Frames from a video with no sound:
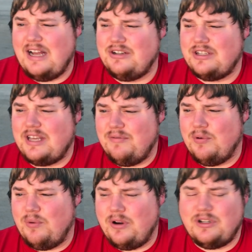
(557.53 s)
I just give her
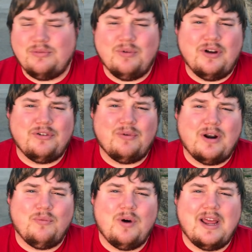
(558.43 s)
what what she wants right
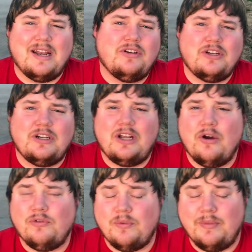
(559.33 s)
away, and she
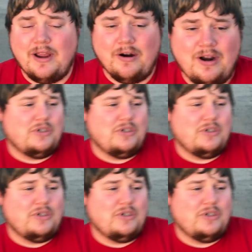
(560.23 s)
goes from there.